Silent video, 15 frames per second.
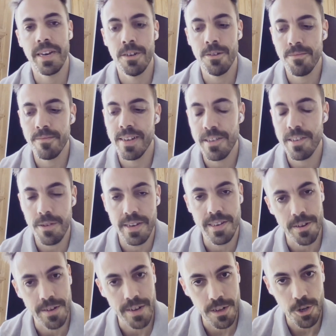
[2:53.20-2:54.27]
on my own. And so I
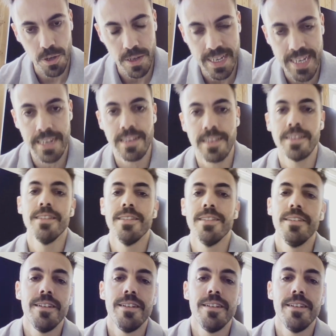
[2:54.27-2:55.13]
started Ultralytics,